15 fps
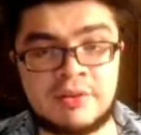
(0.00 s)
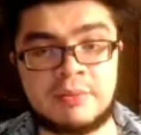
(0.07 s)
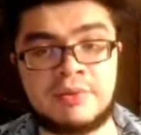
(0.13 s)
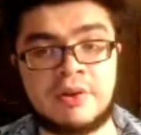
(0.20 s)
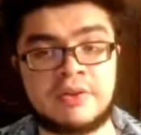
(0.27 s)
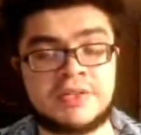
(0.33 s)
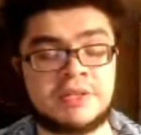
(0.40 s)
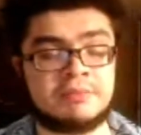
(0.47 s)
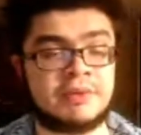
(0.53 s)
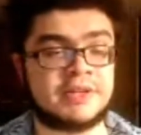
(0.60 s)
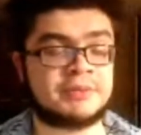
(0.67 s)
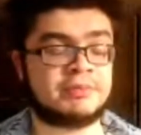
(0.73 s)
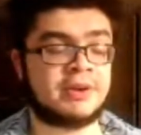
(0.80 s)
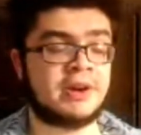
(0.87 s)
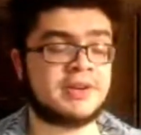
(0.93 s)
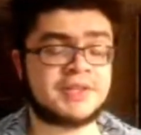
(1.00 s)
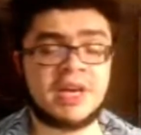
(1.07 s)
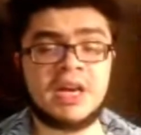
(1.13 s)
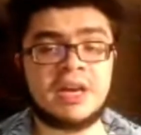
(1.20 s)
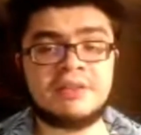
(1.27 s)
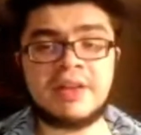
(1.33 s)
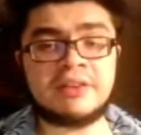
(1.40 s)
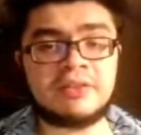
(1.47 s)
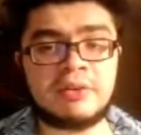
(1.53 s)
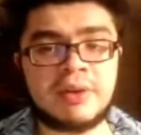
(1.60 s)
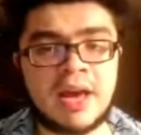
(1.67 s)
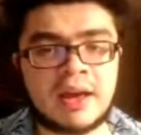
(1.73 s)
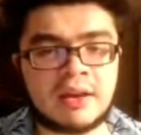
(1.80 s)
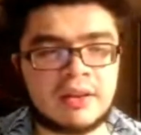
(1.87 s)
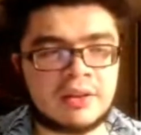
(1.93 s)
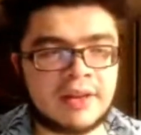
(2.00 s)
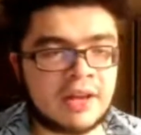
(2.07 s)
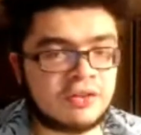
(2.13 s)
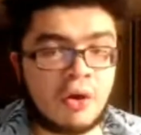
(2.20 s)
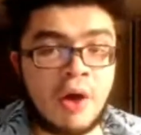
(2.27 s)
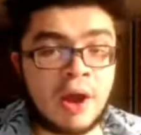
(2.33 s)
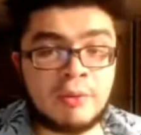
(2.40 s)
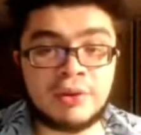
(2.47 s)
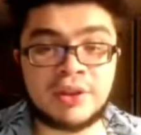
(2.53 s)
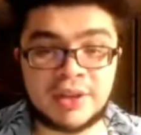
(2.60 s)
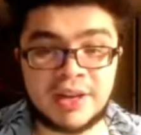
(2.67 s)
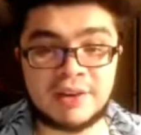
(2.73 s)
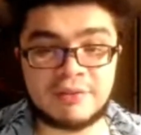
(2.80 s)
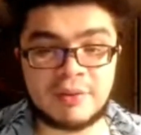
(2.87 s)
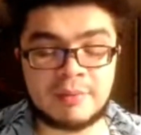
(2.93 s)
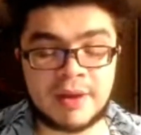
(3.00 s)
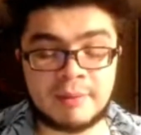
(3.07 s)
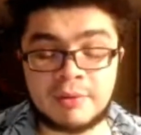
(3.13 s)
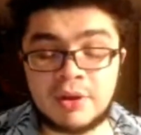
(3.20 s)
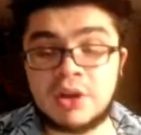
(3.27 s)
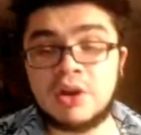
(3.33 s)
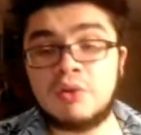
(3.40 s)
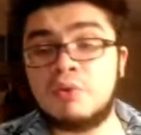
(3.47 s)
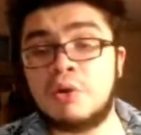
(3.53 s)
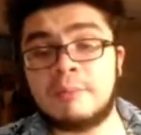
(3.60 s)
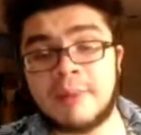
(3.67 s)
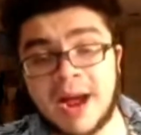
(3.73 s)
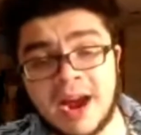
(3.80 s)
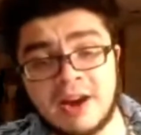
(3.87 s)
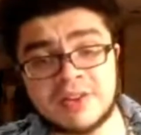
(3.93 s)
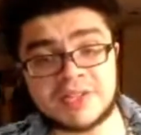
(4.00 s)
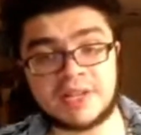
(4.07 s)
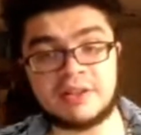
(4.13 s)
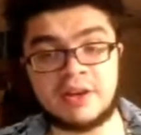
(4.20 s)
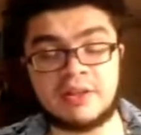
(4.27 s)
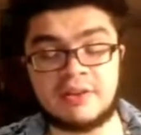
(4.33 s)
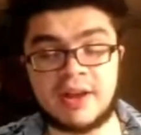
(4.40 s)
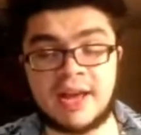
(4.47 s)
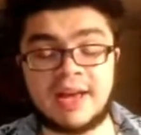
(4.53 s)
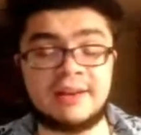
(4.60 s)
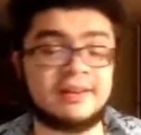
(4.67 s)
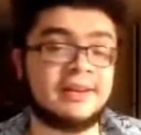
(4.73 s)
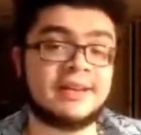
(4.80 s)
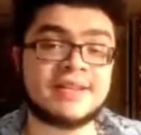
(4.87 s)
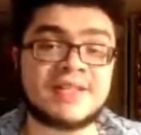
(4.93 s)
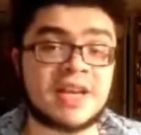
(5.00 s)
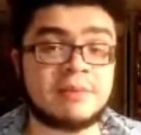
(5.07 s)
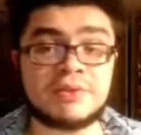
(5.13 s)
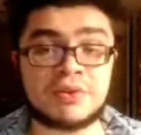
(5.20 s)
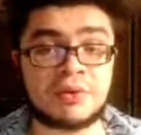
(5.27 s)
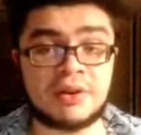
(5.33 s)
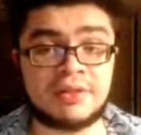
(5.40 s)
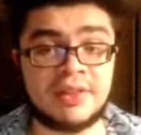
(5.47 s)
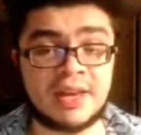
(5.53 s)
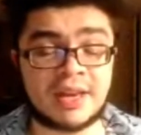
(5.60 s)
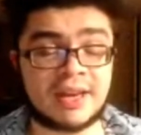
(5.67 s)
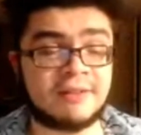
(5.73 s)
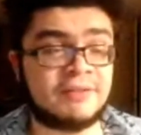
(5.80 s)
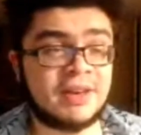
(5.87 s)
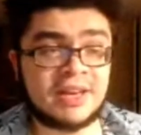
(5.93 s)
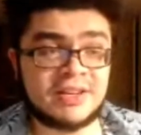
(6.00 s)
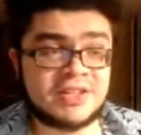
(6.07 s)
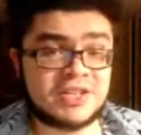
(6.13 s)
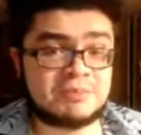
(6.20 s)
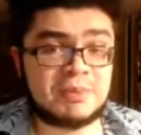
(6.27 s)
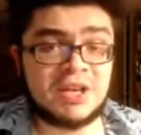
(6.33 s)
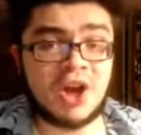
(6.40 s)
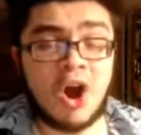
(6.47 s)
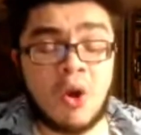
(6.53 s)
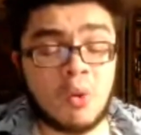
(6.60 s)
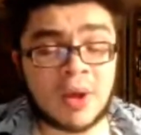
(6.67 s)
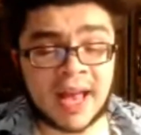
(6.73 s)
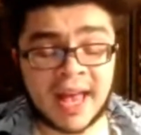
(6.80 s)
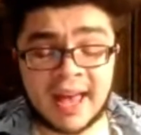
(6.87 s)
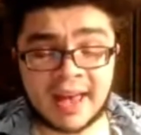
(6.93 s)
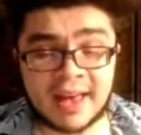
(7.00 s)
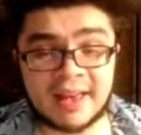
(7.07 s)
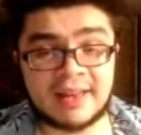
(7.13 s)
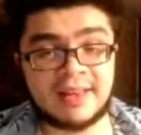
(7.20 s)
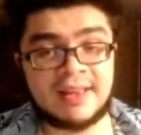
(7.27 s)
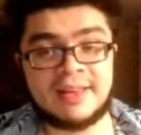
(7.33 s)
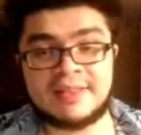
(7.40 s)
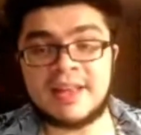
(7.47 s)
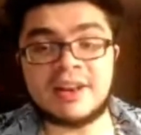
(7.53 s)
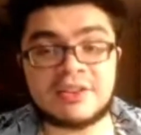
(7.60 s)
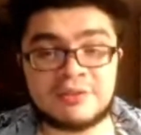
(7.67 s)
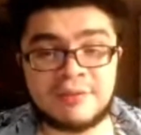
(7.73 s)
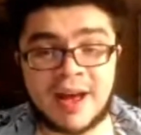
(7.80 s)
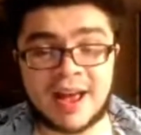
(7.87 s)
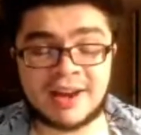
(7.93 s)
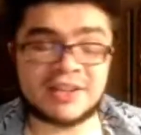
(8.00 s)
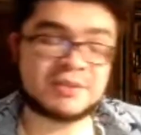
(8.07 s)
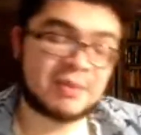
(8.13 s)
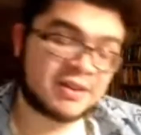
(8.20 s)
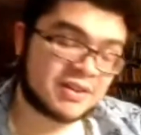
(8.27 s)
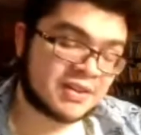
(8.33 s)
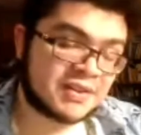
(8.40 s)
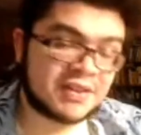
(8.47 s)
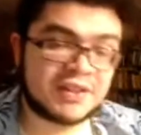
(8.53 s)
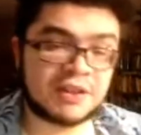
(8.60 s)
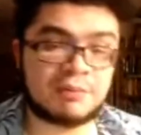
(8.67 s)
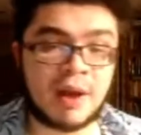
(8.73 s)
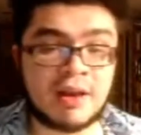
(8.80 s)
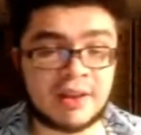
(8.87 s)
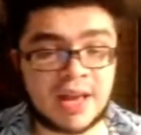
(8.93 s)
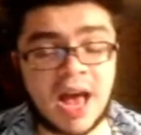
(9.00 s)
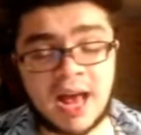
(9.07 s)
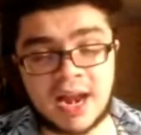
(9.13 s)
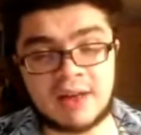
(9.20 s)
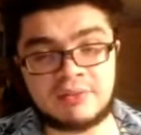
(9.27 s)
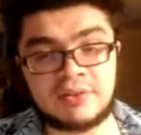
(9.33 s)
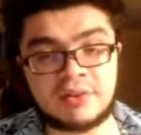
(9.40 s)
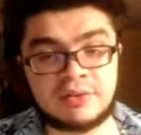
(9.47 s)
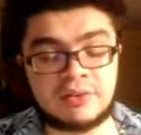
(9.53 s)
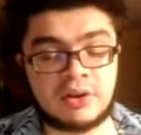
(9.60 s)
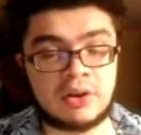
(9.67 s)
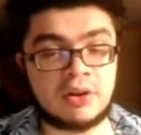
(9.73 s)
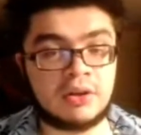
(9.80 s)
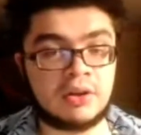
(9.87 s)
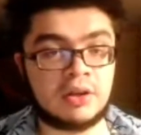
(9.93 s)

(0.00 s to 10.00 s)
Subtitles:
WRC plus players. That's okay. That's all I really needed from them. Will Myers, on the other hand, same sort of thing. If he can just be okay, then it's fine, especially since he's probably gone after this year.